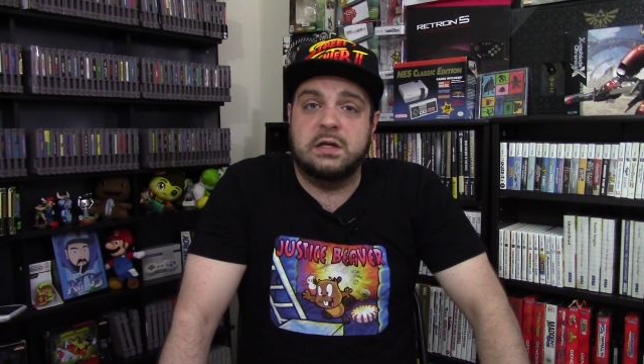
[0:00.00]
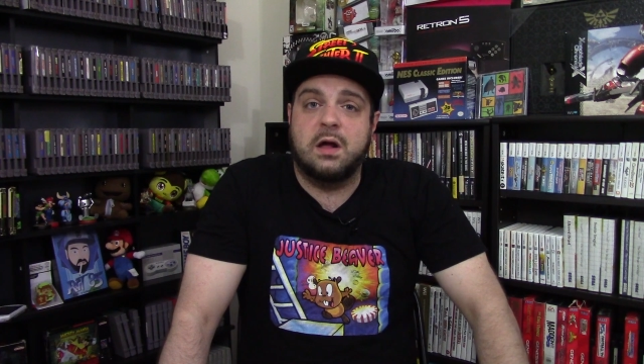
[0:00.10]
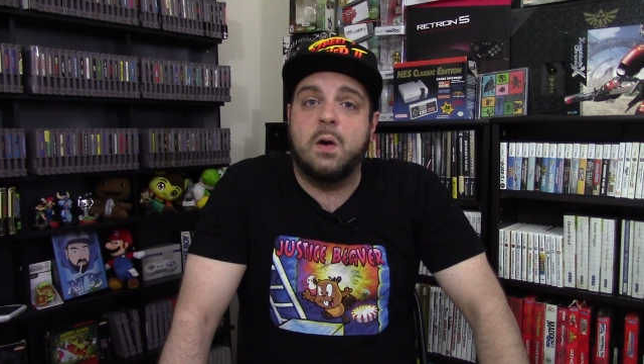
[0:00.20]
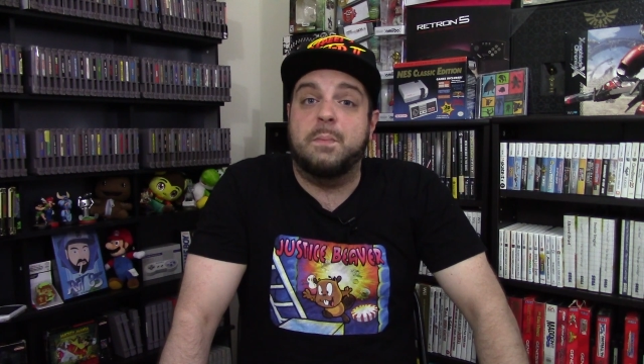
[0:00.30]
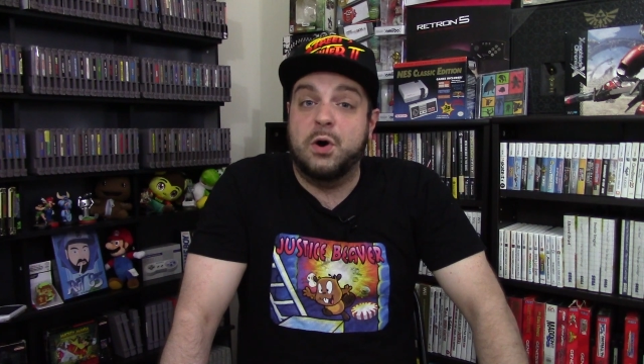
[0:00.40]
you
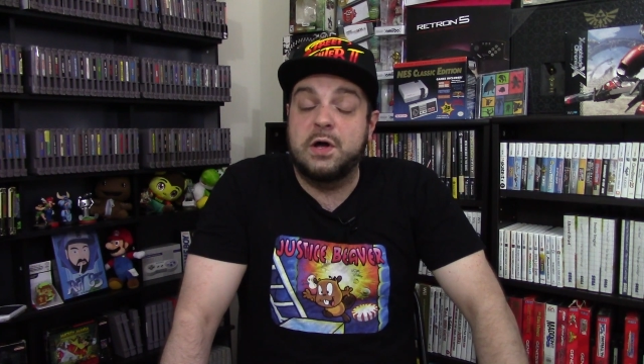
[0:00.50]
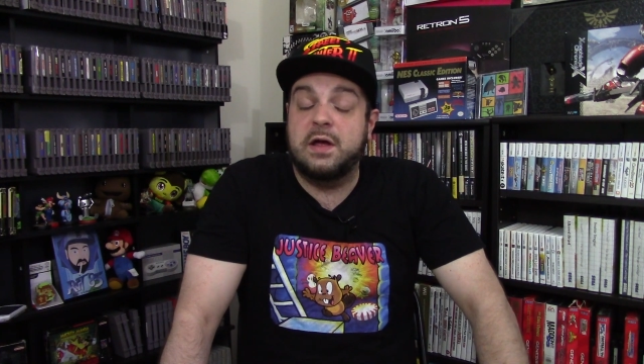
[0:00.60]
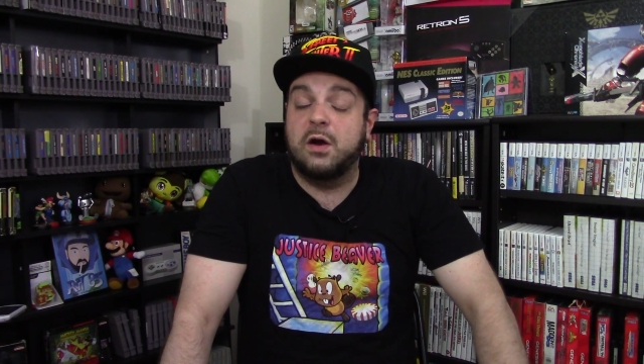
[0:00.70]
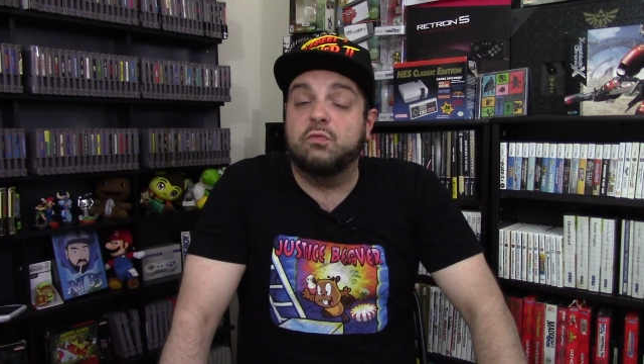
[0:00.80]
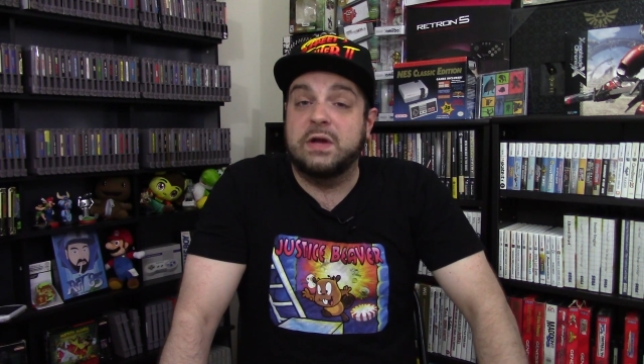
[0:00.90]
know, put
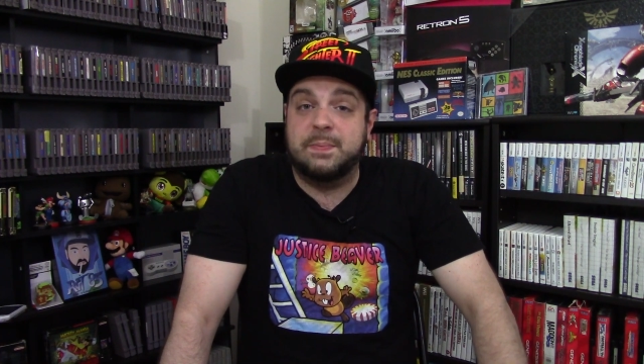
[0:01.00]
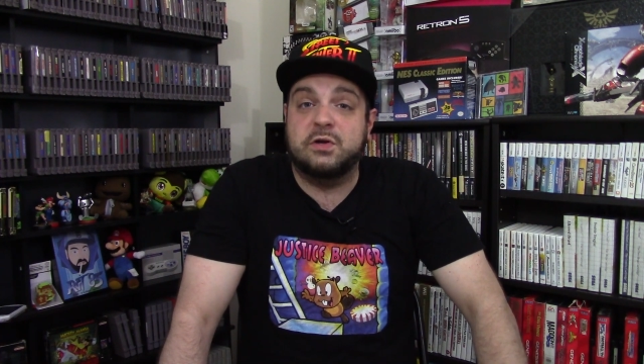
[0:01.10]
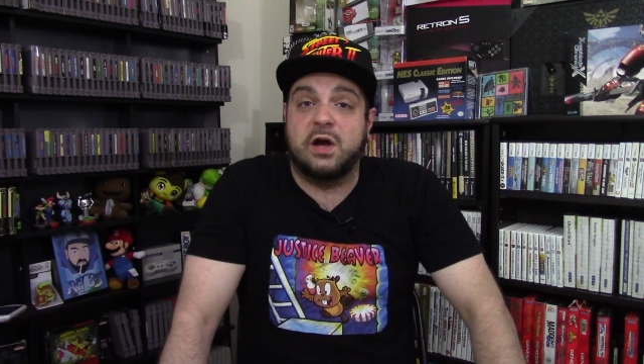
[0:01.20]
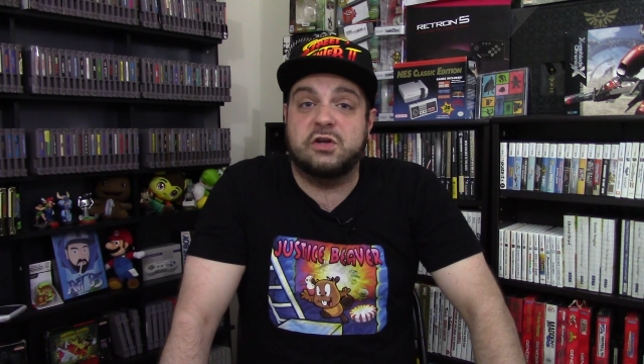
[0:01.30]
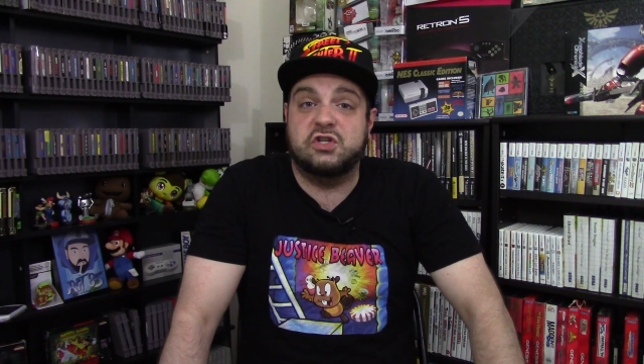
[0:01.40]
a
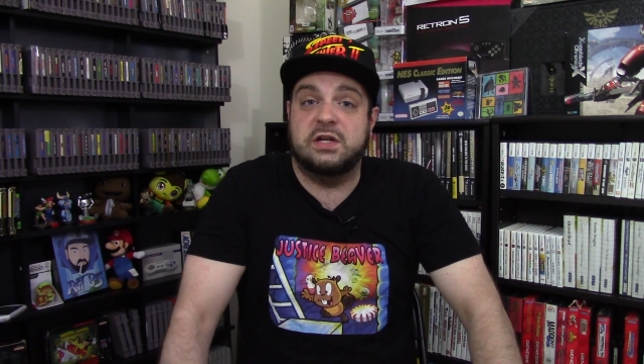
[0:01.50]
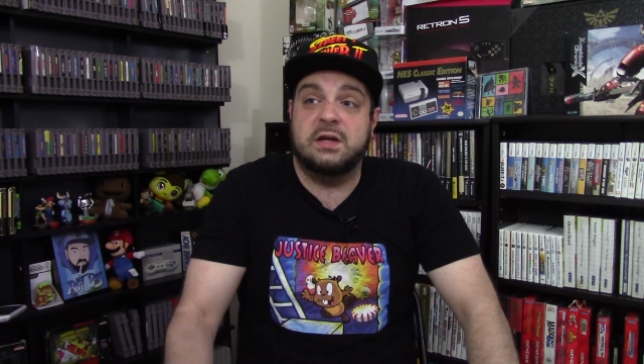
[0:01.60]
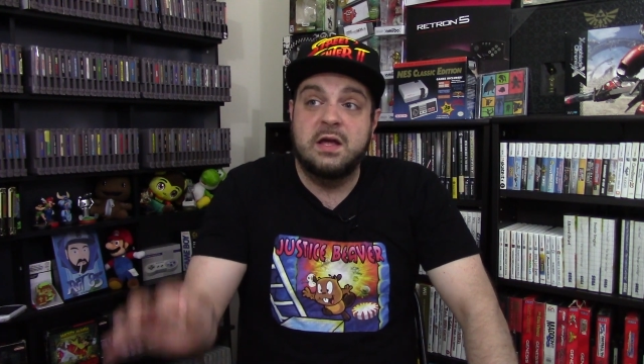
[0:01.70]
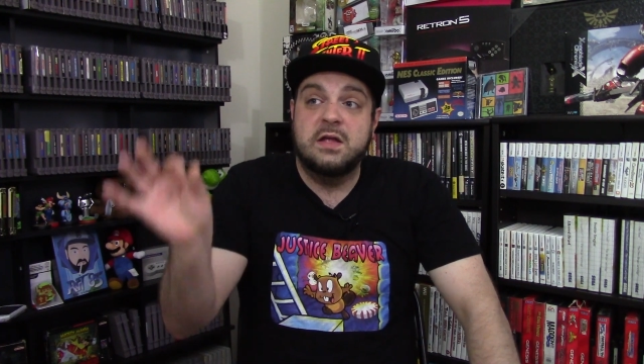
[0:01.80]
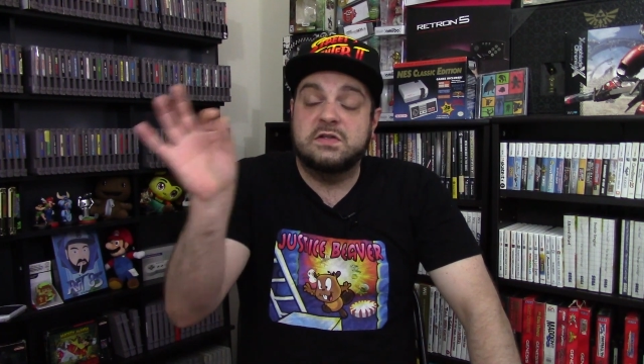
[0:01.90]

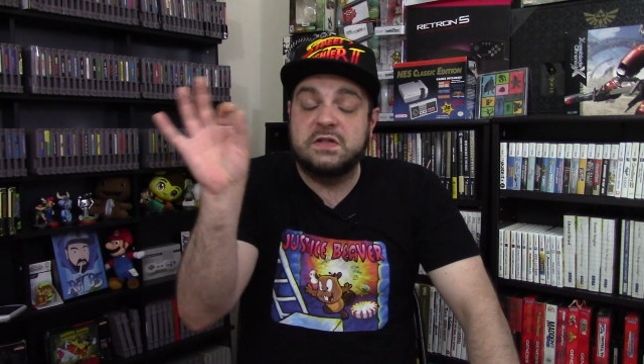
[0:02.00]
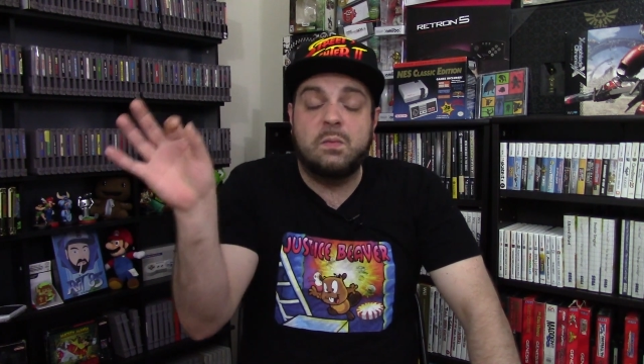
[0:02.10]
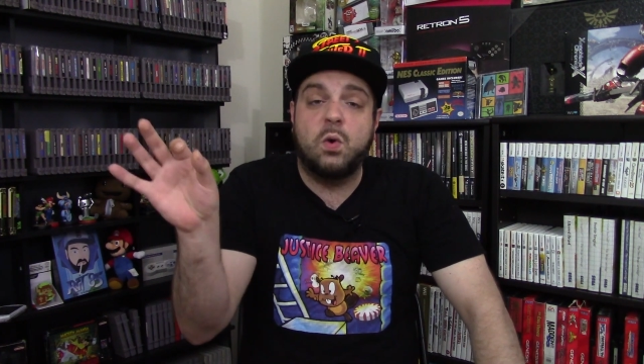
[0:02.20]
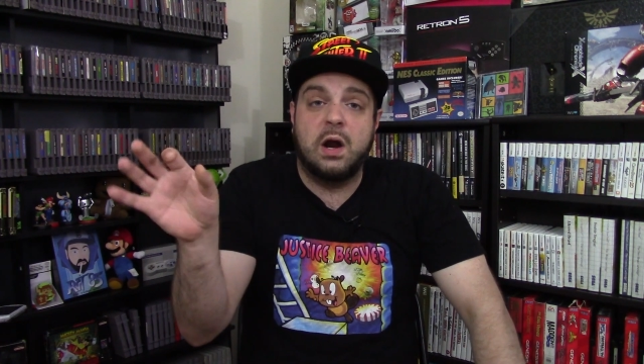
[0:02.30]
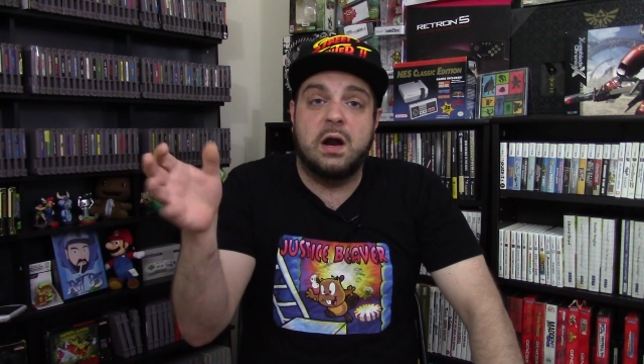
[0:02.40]
reproduction
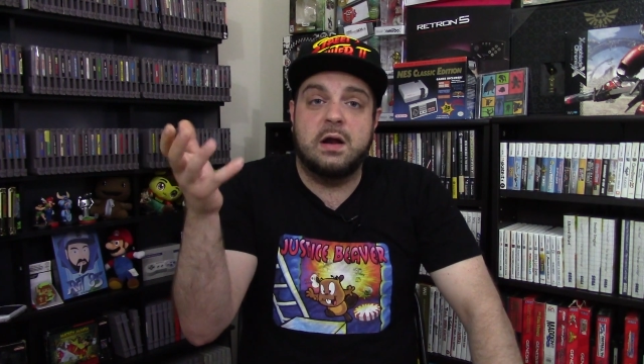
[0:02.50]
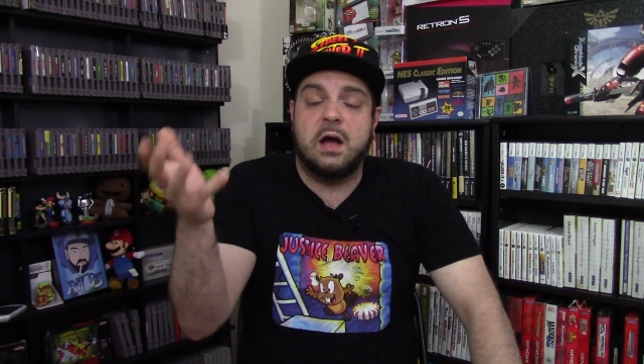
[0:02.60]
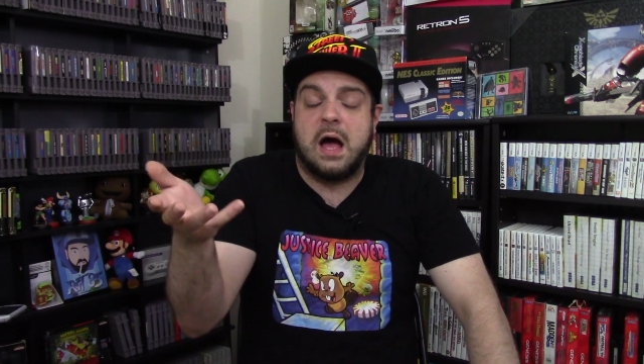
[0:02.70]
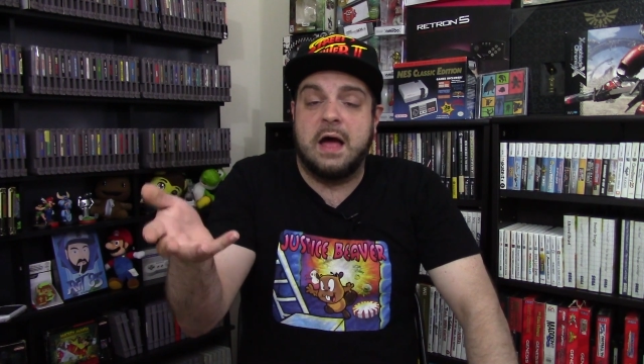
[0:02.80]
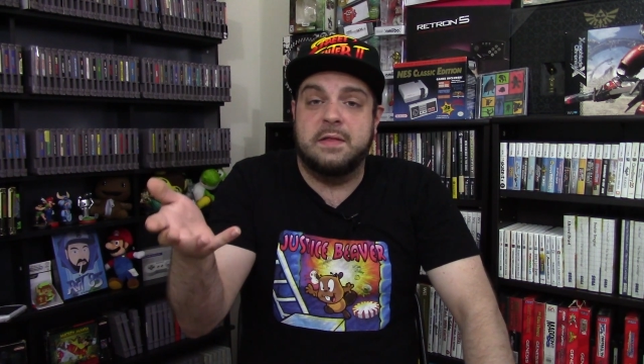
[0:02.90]
somewhere
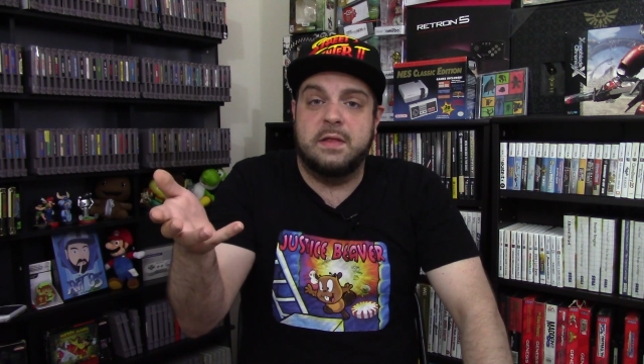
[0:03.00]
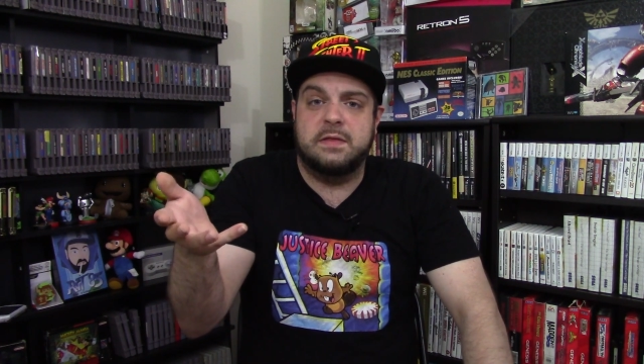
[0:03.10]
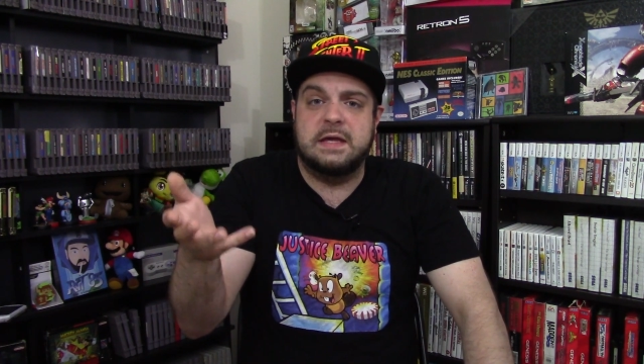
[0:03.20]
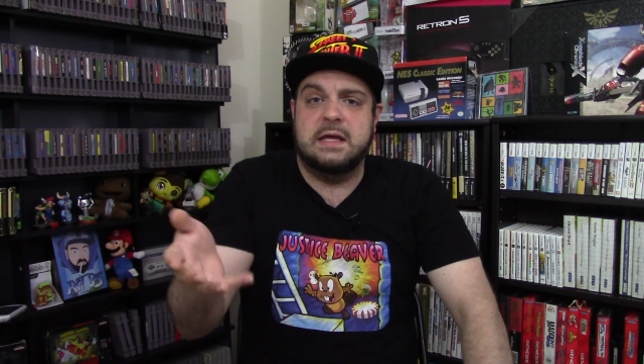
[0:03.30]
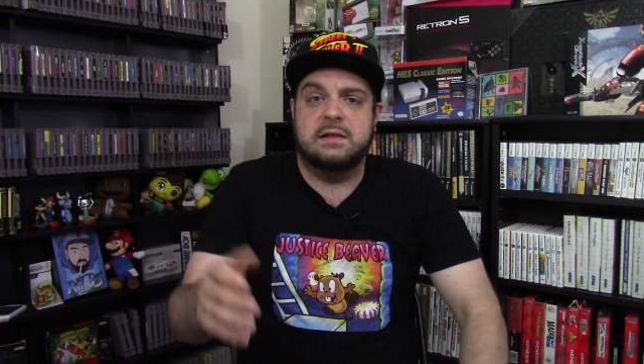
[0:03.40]
on
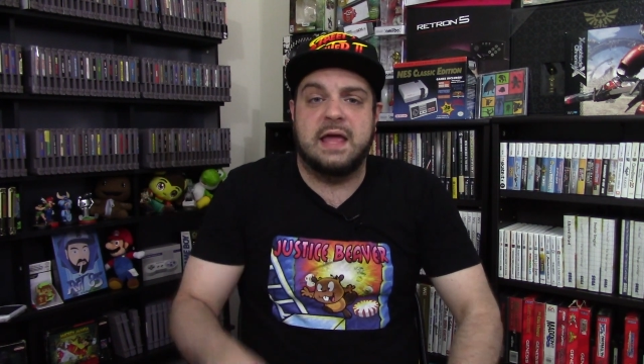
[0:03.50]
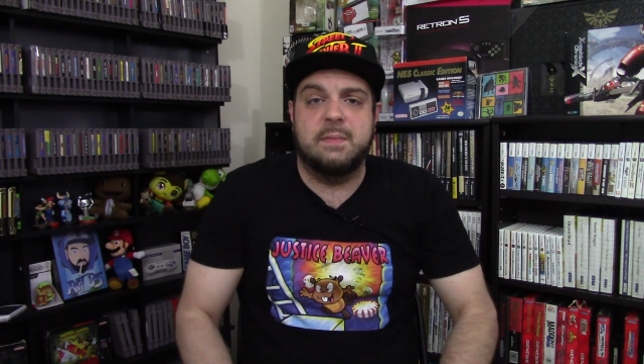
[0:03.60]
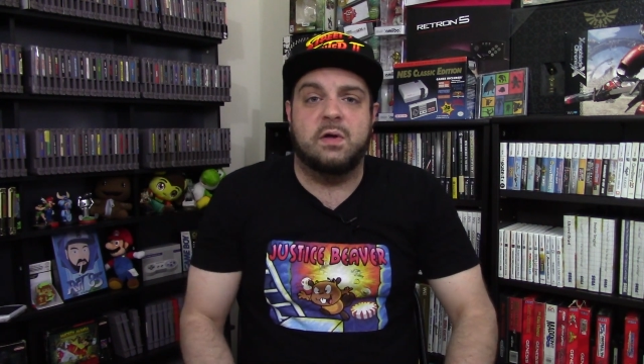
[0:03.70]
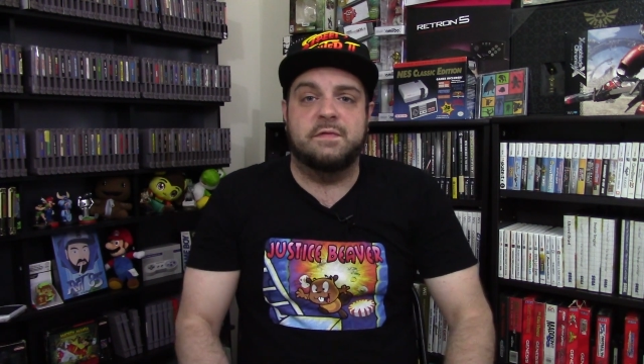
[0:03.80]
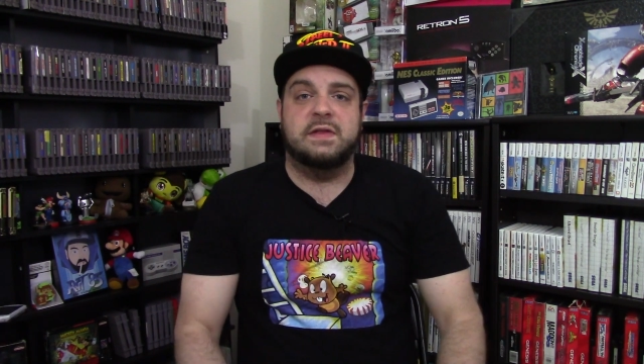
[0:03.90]
the
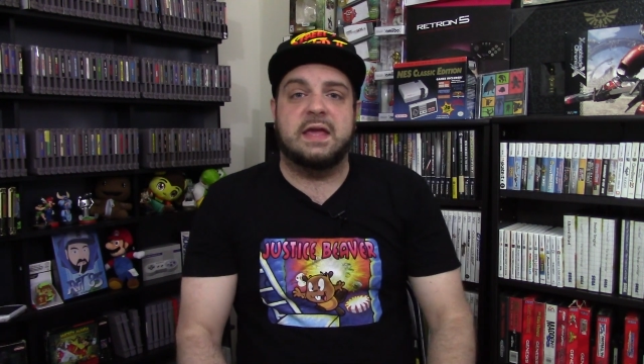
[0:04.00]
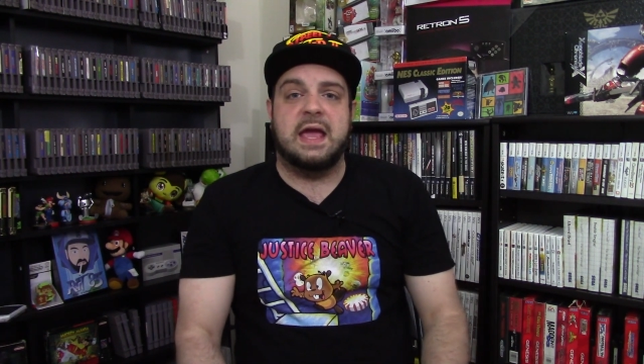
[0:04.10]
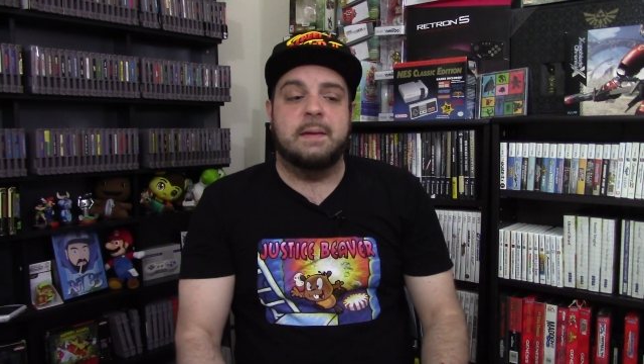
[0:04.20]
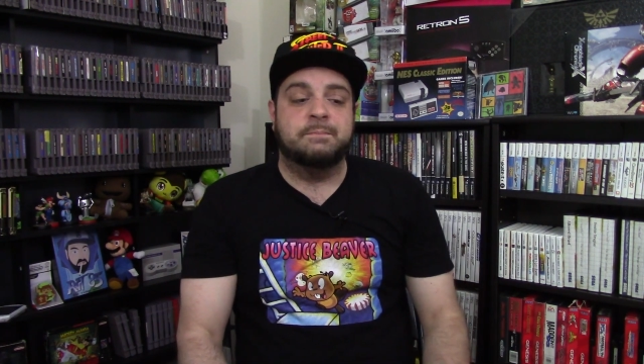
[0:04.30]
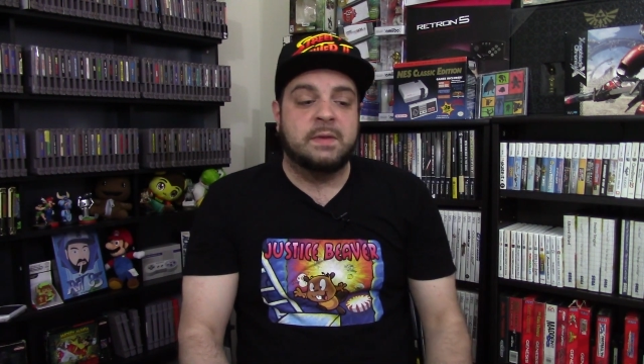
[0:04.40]
label of the
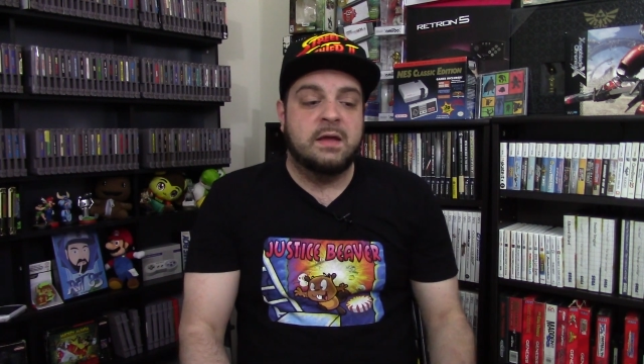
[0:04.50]
game.